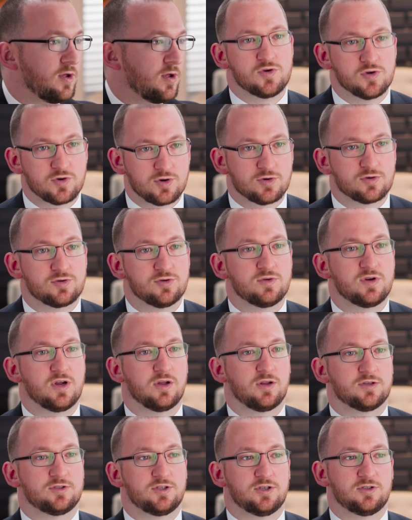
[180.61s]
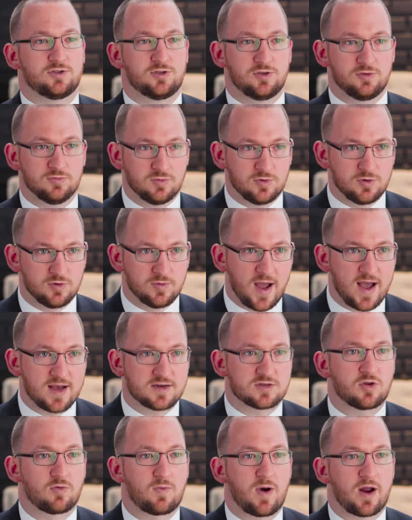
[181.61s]
Do your due diligence, you
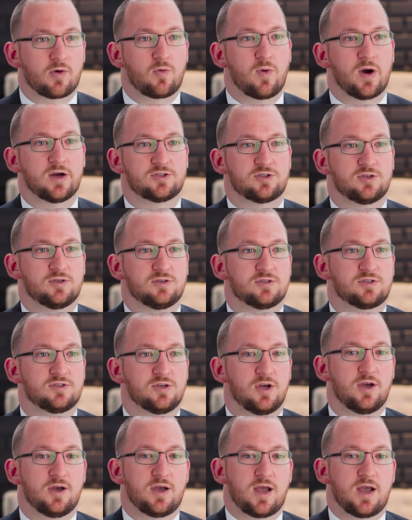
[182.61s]
ask the right questions,